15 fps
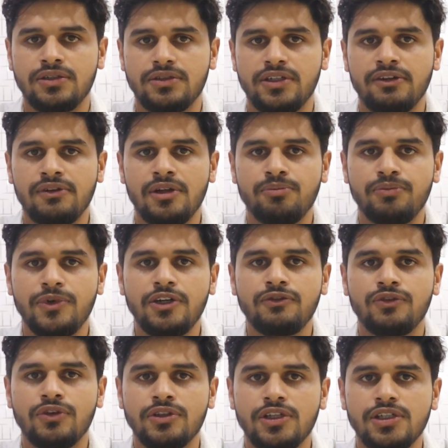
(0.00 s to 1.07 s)
development
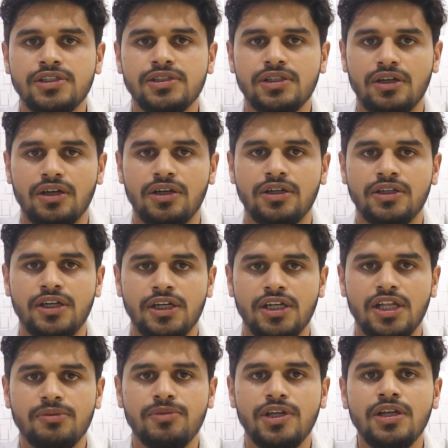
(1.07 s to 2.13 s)
for this
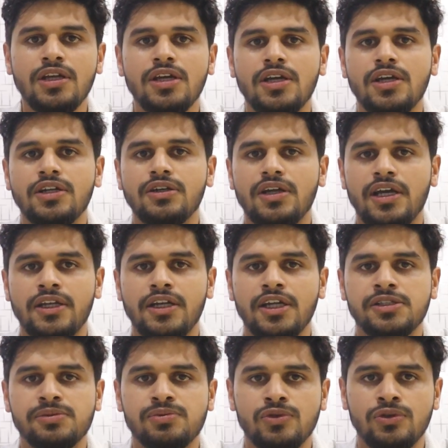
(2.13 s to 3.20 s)
DuckDB and
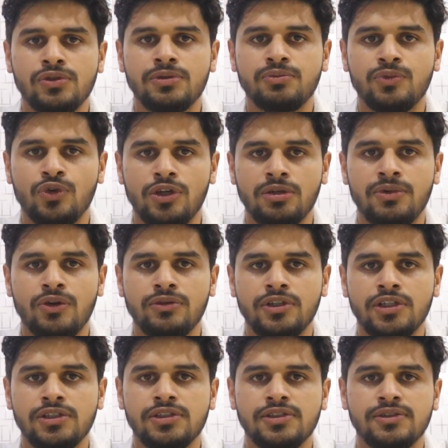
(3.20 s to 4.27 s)
explore more about
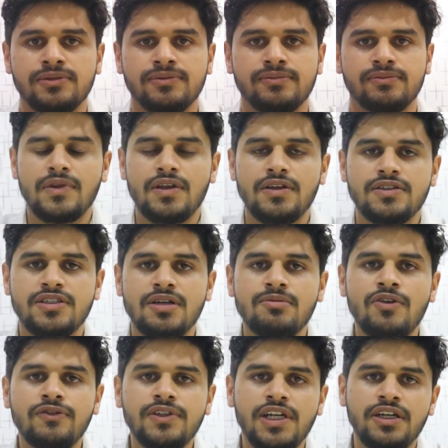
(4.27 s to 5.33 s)
this. Some
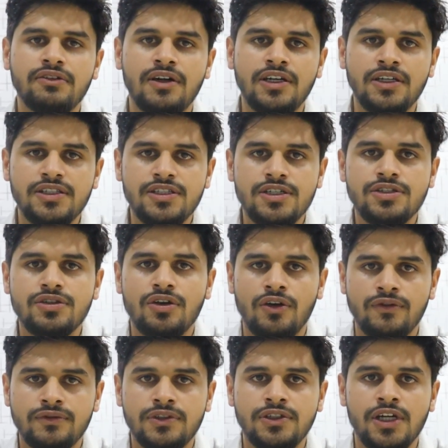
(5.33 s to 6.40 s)
of the advantages
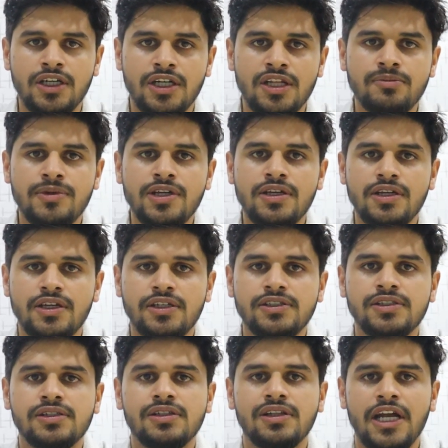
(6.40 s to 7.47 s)
of DuckDB
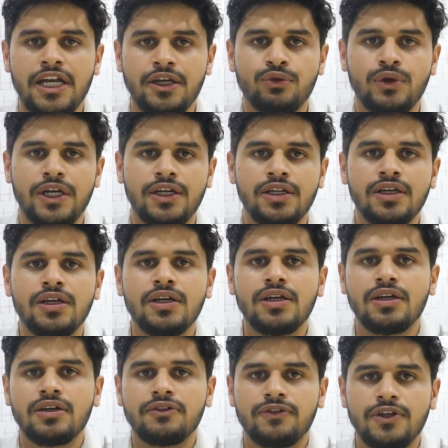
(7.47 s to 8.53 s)
is lightweight.
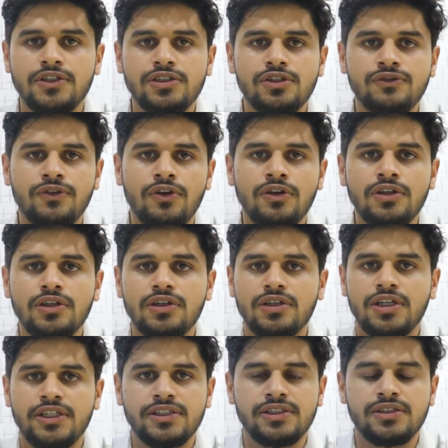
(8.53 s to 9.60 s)
First of all,
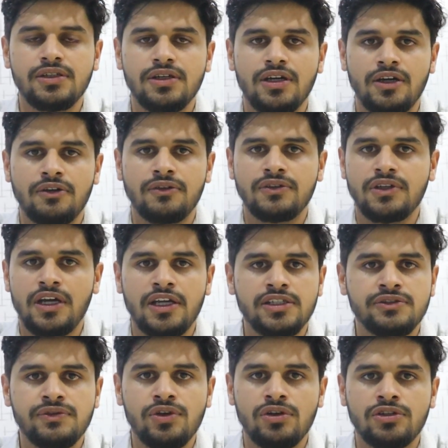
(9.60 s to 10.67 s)

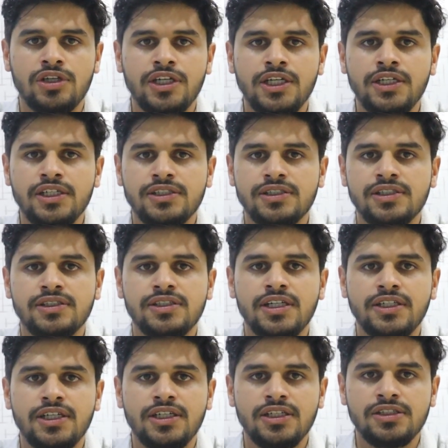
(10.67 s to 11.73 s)
as we already discussed
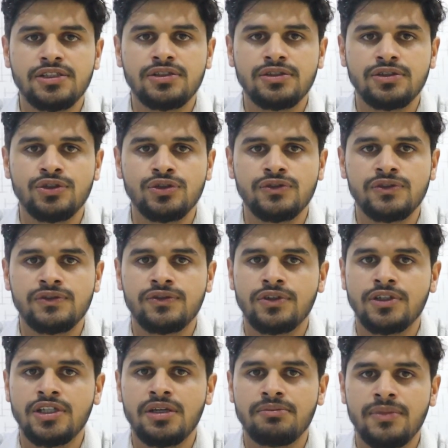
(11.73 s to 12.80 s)
that it is useful for
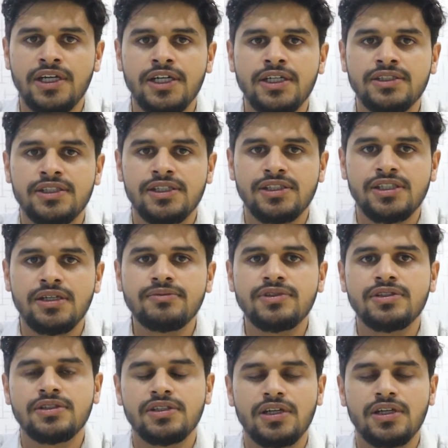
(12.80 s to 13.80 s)
the embedded systems.